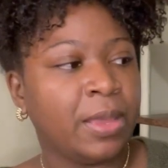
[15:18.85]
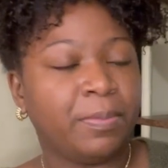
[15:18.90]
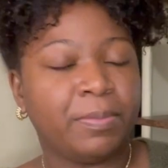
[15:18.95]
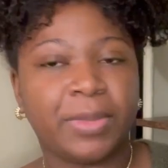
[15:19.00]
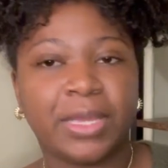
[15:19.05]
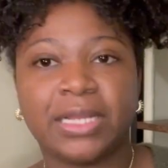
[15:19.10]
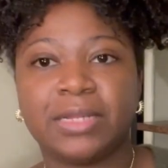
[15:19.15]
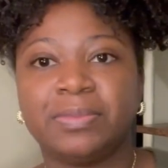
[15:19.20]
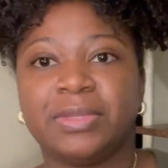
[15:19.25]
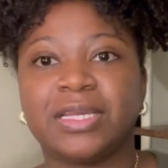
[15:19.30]

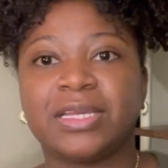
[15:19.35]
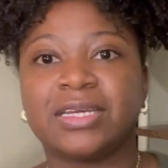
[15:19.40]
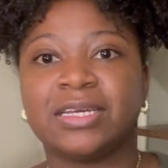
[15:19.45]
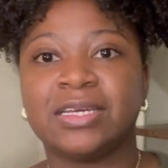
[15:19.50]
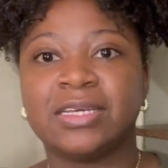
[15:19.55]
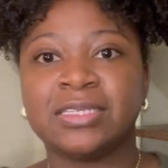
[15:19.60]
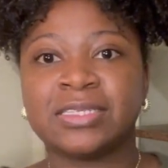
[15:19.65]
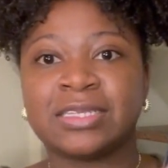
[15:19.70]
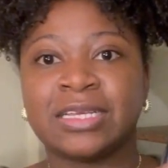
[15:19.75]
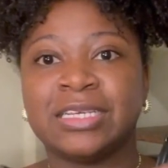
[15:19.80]
mainly
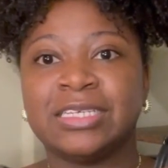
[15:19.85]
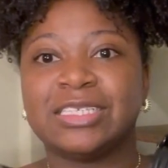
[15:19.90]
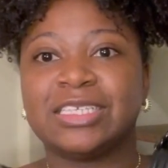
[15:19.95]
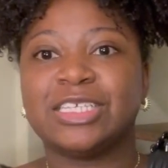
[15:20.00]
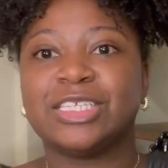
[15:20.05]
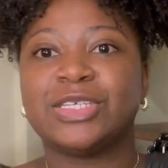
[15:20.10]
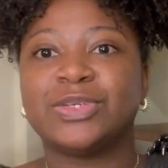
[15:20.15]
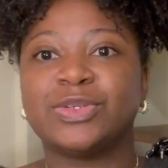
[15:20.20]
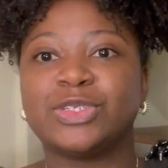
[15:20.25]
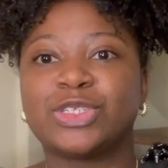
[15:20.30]
because
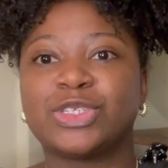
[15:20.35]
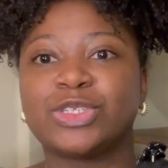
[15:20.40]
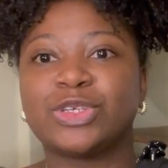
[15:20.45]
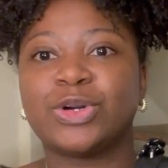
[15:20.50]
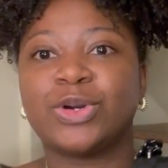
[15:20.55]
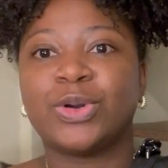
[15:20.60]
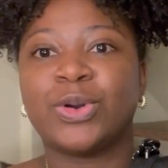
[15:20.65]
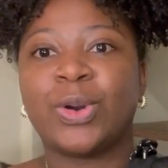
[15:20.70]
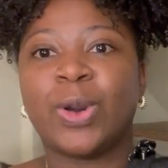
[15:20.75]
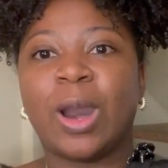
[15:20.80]
since it was
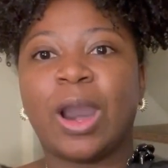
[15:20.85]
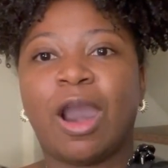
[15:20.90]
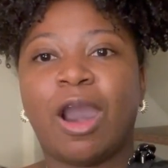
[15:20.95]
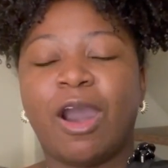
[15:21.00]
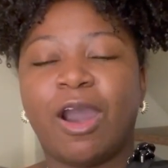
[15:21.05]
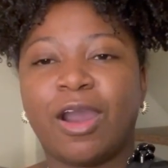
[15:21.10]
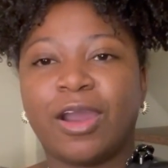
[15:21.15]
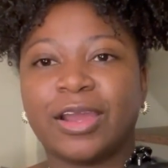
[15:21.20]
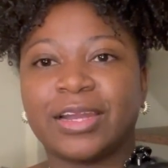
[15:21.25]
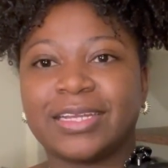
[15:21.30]
so
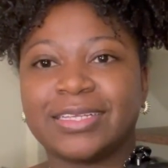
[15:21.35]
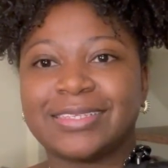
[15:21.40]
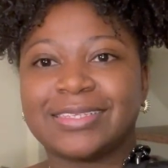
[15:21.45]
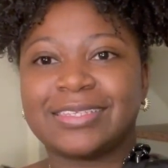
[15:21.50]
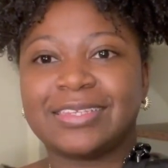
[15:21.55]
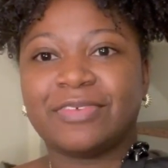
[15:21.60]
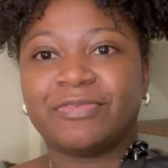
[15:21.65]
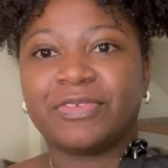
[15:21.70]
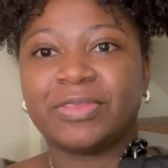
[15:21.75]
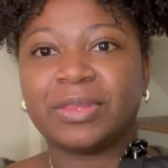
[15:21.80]
hard and
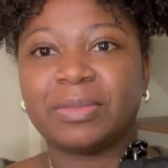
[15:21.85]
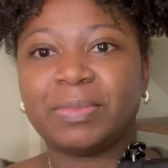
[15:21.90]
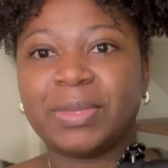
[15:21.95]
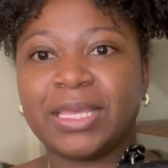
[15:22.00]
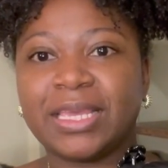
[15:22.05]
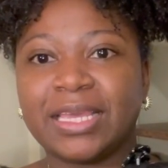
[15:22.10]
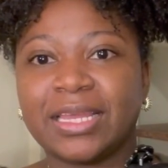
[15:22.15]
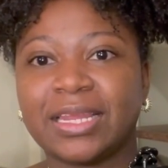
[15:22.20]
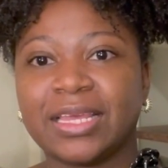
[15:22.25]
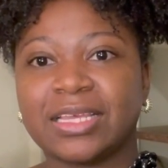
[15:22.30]
stiff in the
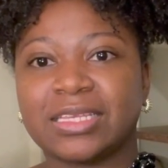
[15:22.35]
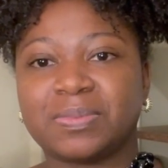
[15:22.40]
beginning,